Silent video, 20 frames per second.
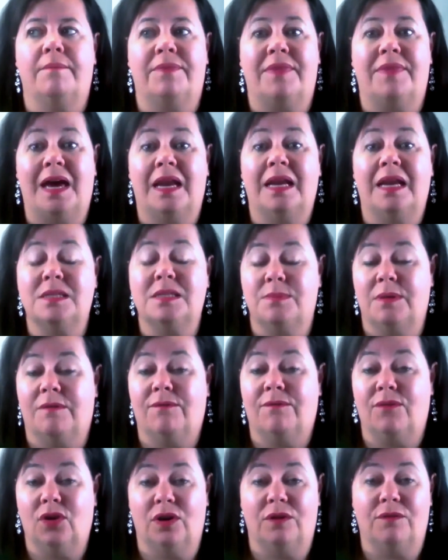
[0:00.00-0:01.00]
that has
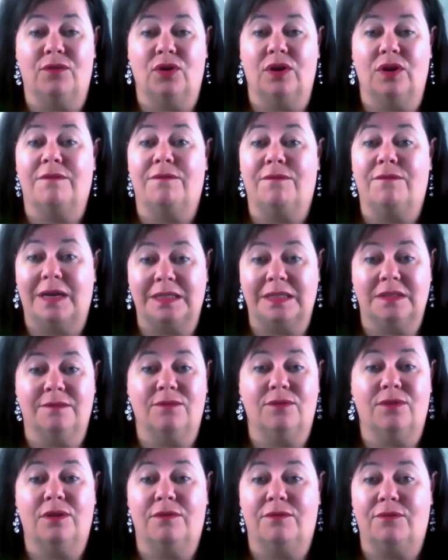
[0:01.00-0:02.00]
been very, very effective
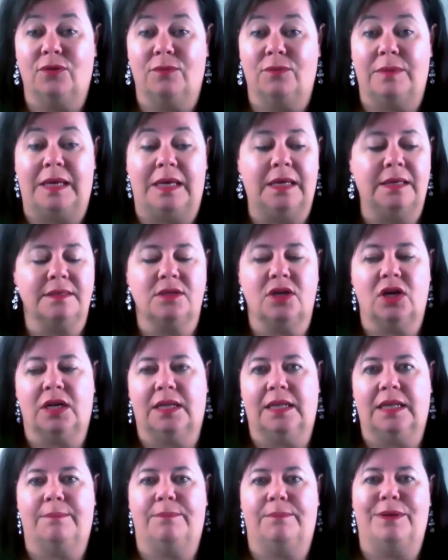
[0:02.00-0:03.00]
for me. It's kind
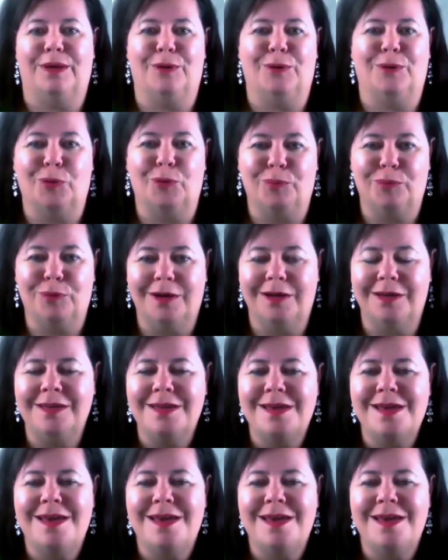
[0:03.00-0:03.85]
of like being Oprah,